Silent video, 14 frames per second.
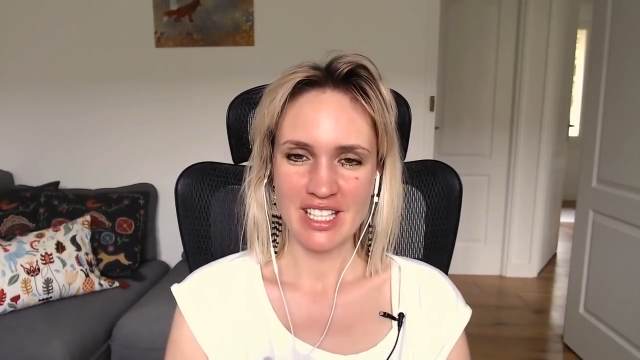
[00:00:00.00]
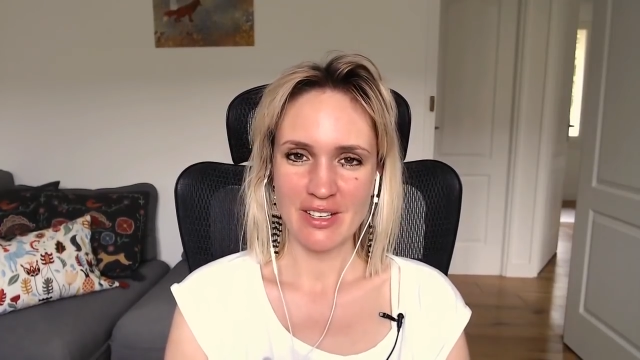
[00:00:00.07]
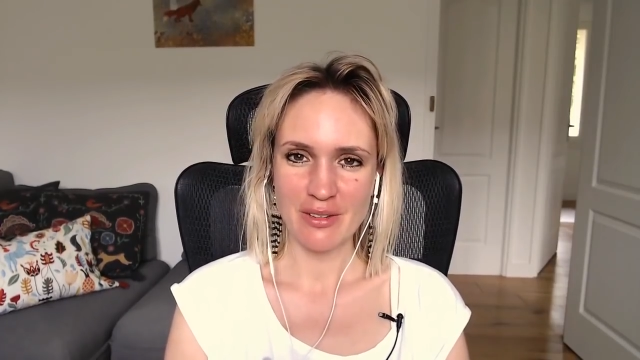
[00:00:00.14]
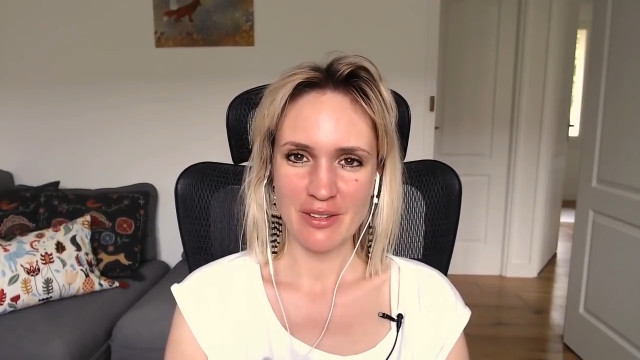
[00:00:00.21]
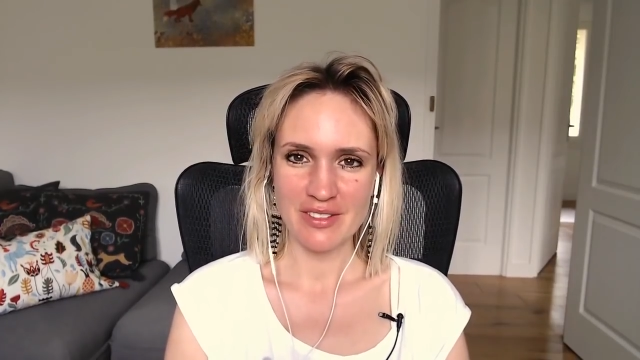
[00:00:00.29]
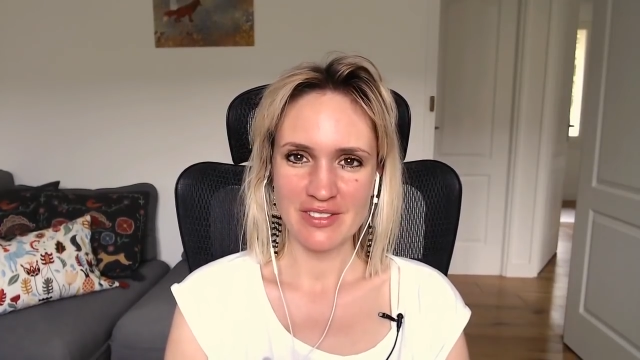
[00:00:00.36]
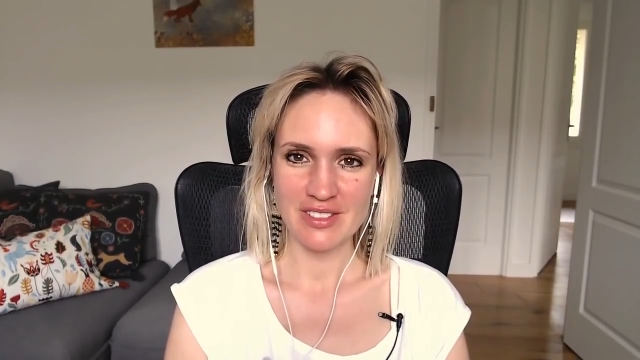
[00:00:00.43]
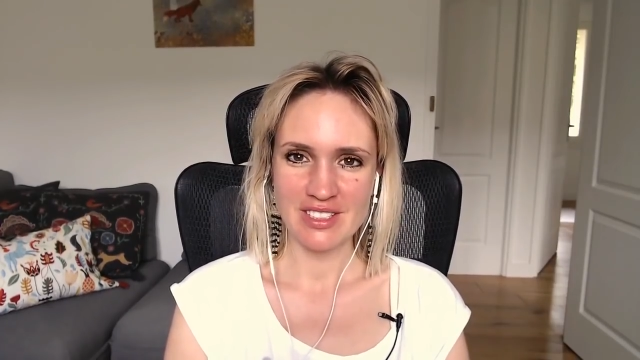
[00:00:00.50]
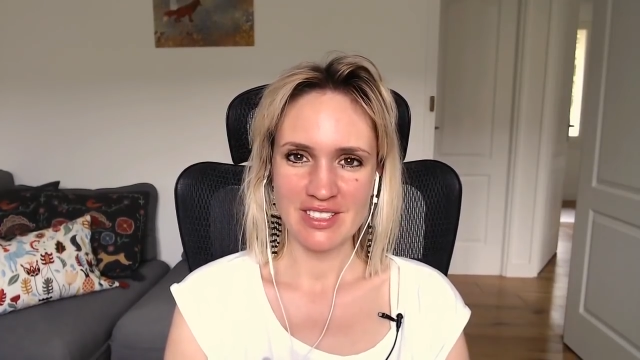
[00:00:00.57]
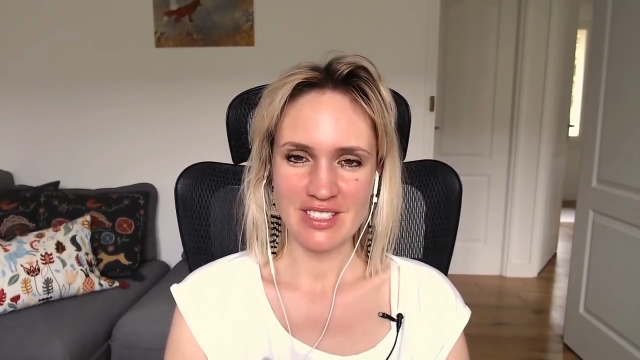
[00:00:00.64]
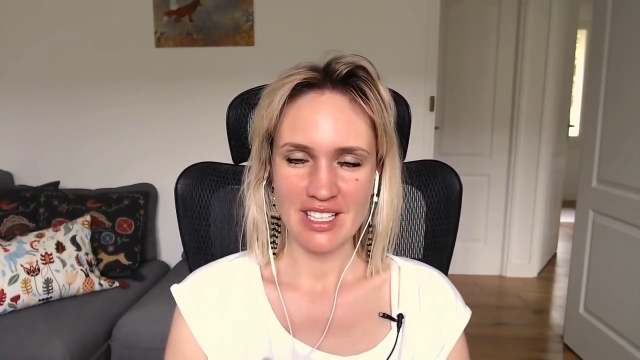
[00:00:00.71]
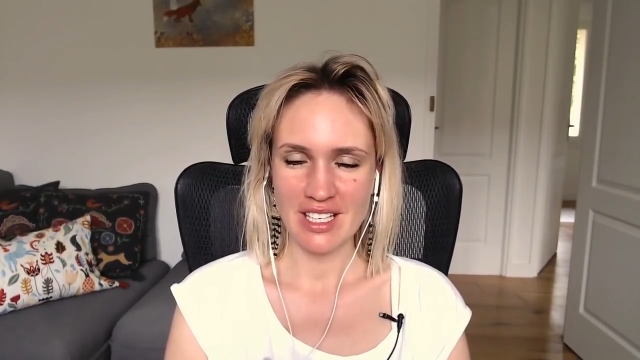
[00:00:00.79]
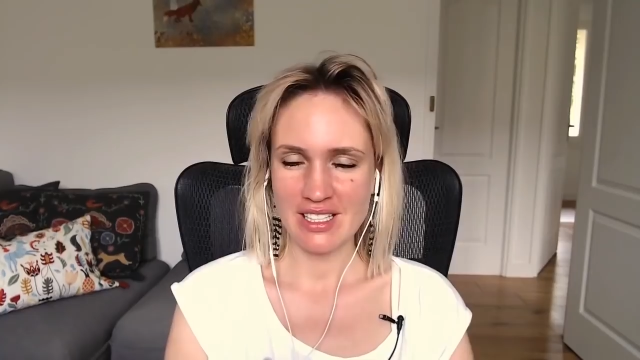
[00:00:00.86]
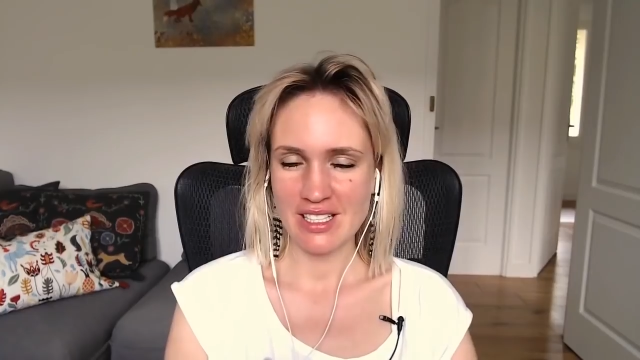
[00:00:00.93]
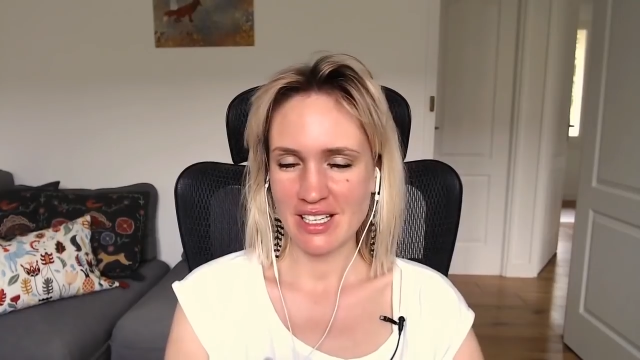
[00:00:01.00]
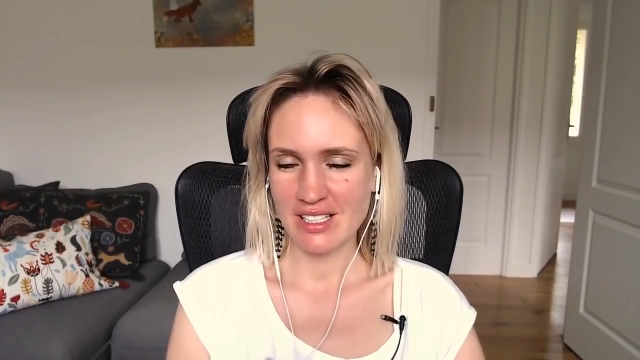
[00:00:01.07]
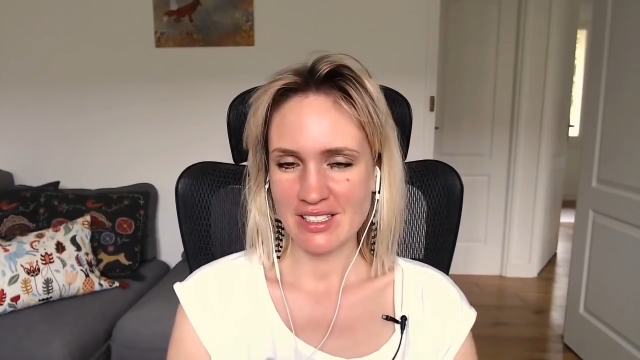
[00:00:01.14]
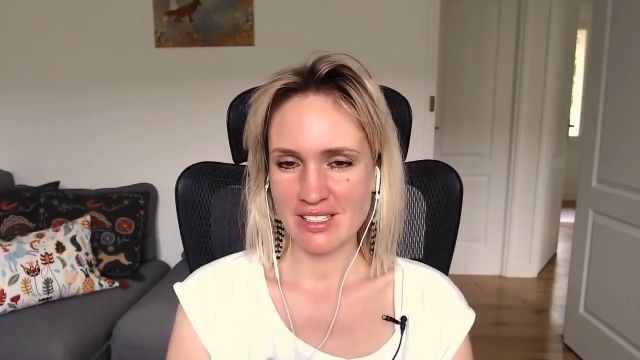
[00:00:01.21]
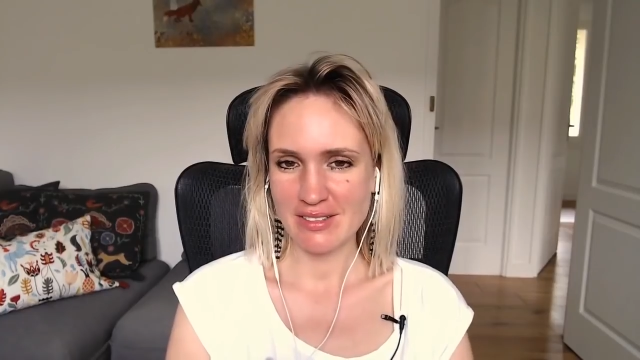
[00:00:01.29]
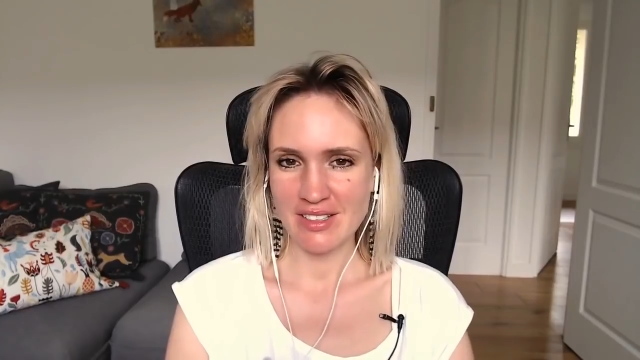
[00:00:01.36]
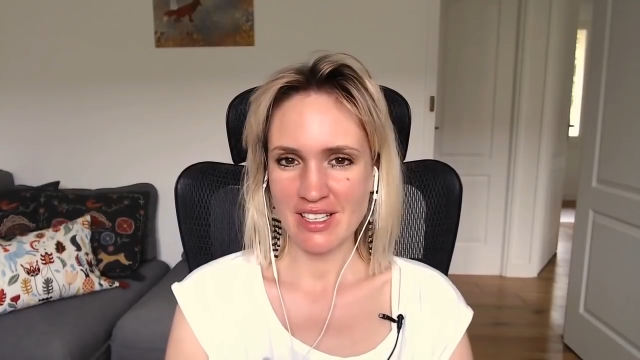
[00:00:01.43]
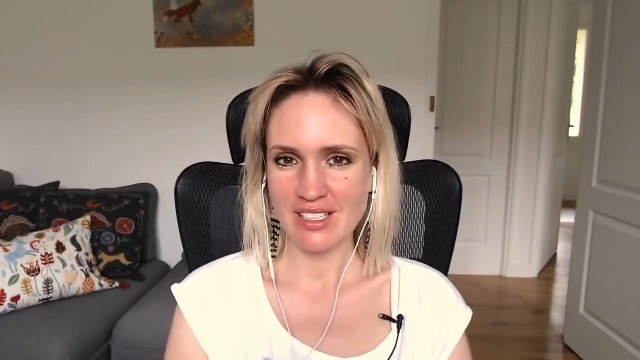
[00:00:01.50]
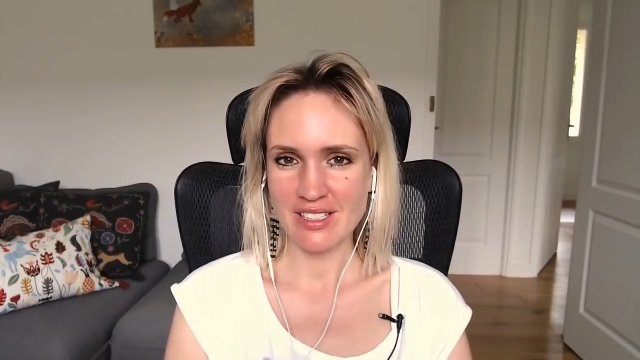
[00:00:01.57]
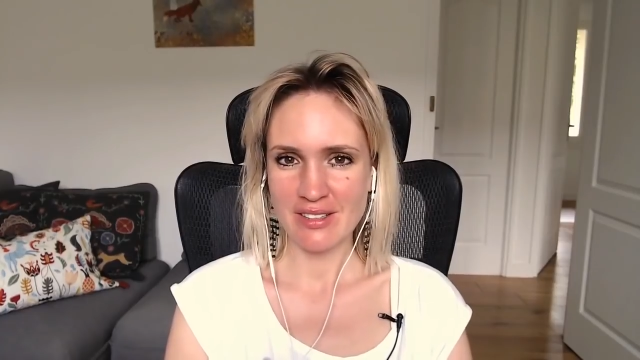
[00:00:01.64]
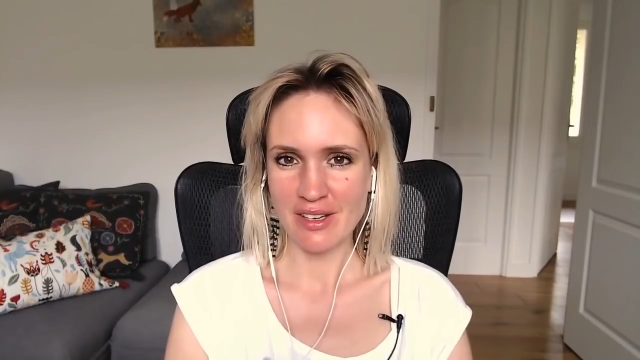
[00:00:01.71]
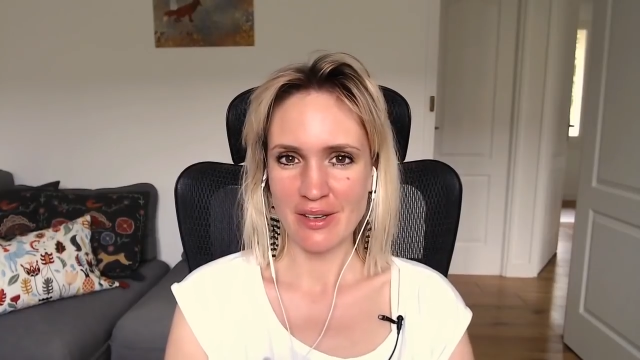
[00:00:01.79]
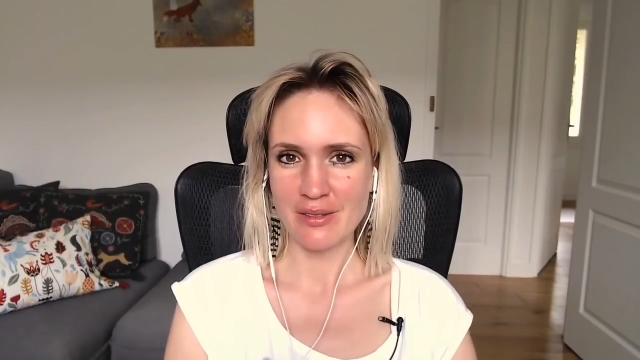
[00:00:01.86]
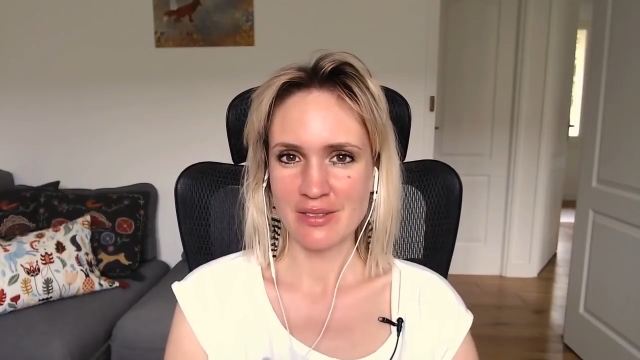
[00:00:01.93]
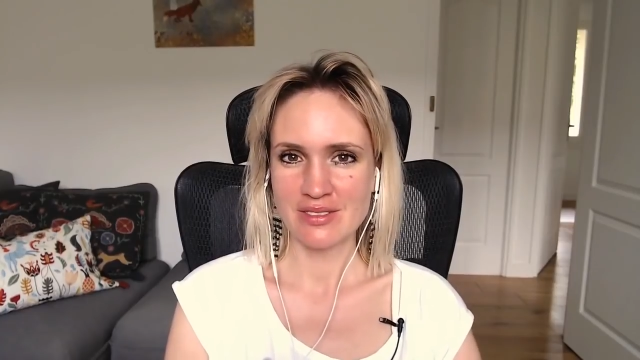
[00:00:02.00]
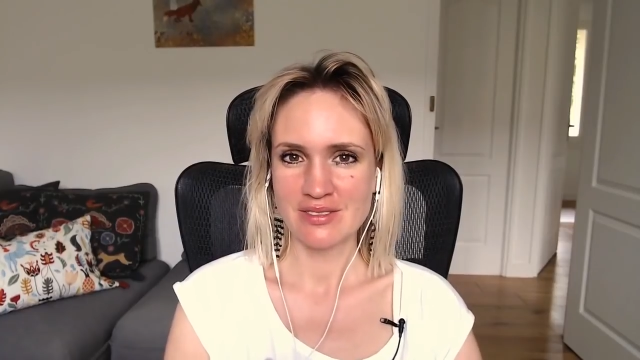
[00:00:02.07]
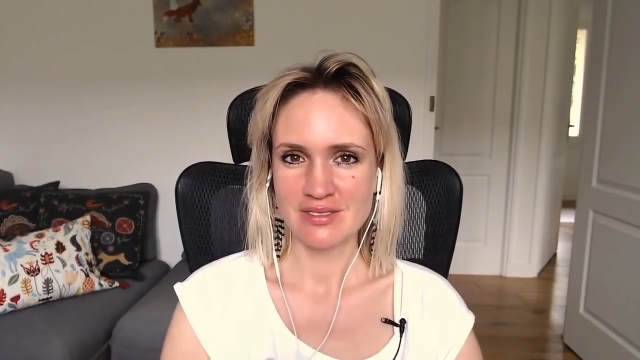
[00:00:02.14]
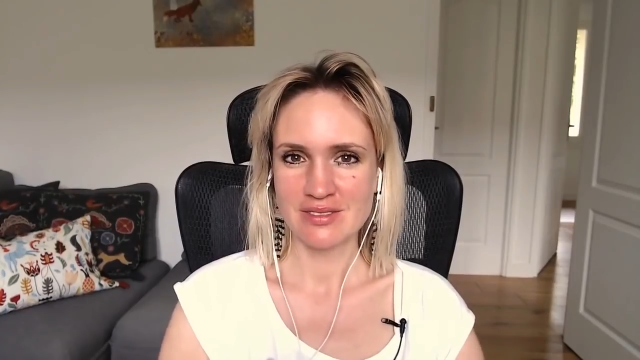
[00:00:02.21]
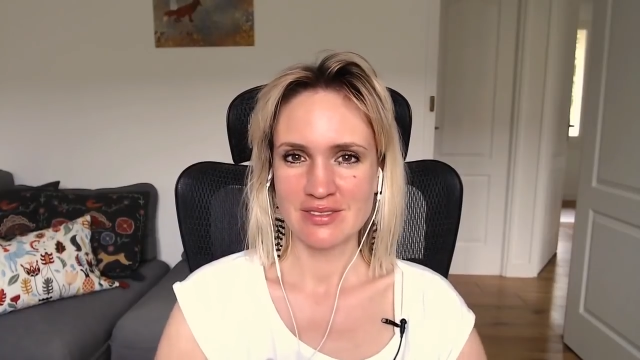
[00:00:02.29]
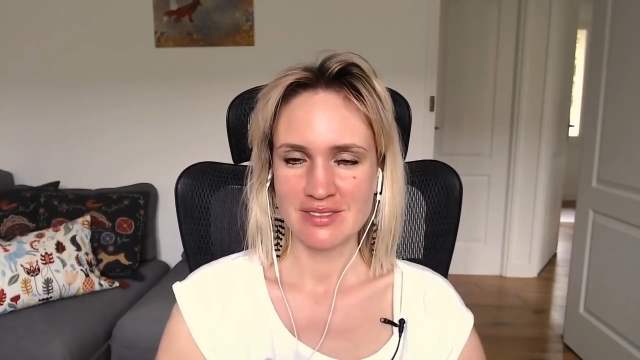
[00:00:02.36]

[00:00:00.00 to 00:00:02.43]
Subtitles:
you know, I don't know.